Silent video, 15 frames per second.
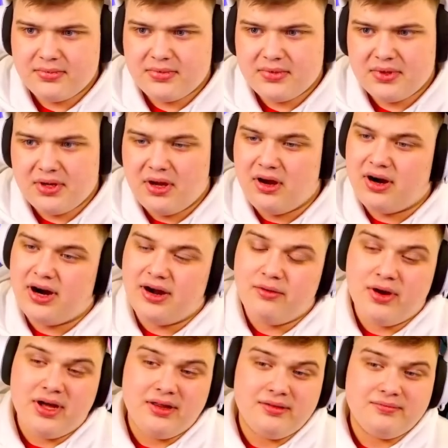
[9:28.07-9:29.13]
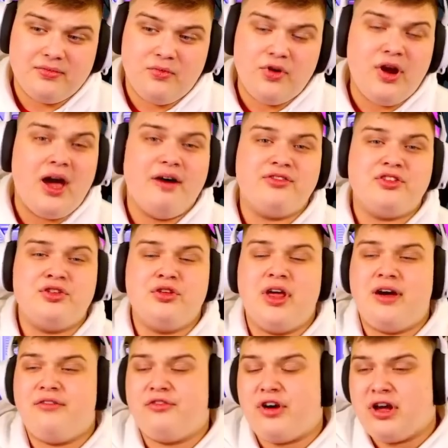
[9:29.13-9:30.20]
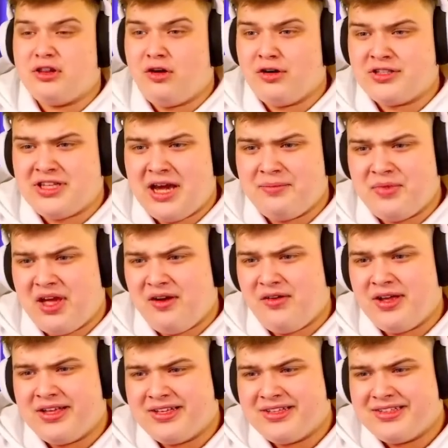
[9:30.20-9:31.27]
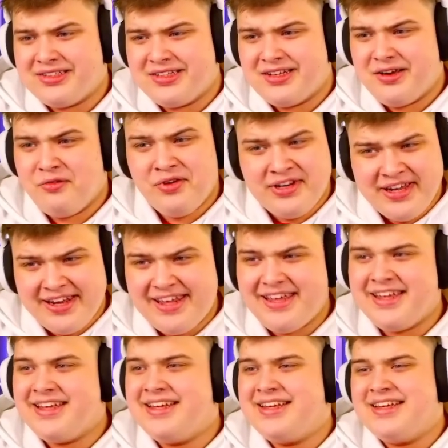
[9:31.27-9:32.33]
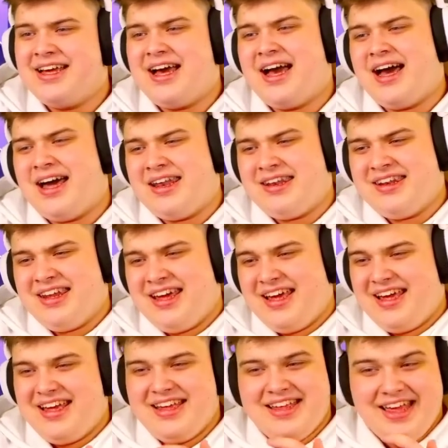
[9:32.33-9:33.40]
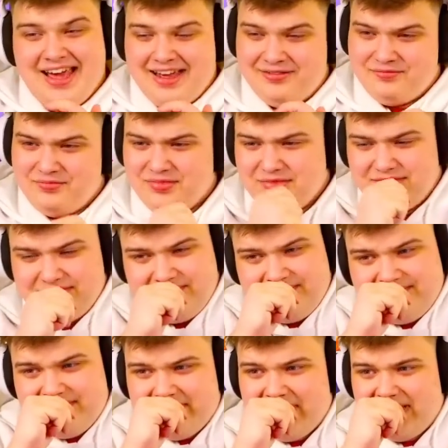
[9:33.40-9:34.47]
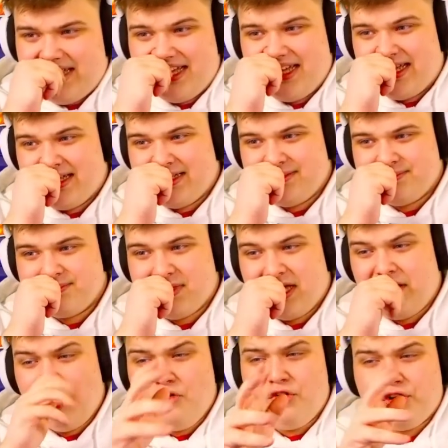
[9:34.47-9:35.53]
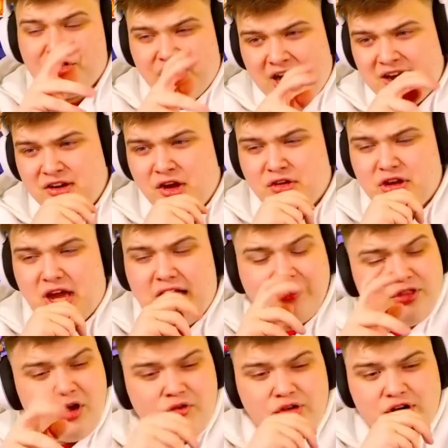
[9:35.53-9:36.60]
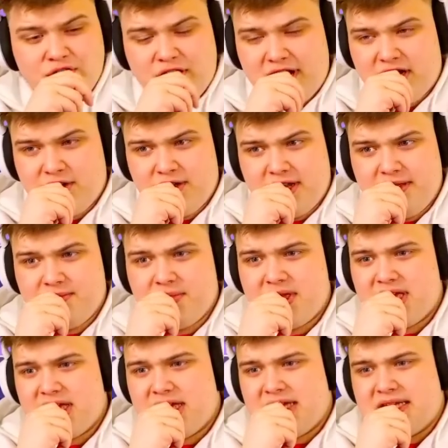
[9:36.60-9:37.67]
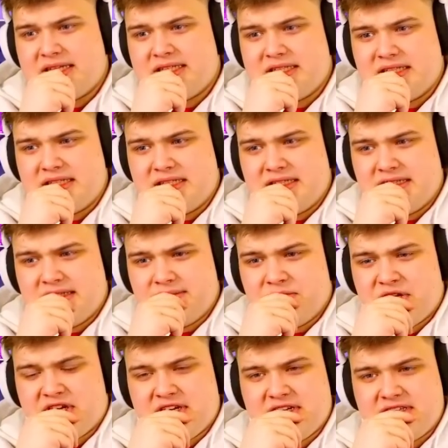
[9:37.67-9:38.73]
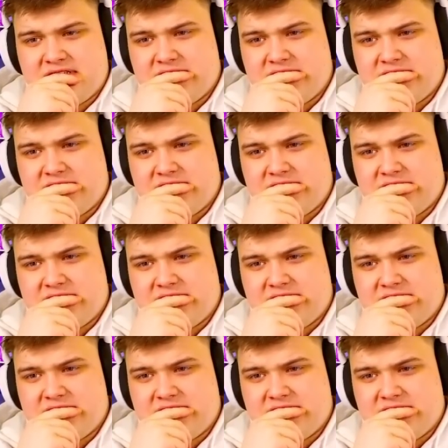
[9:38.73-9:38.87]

All right, well, we don't have to do that for a long time now. We did it, and yeah, I don't regret doing it because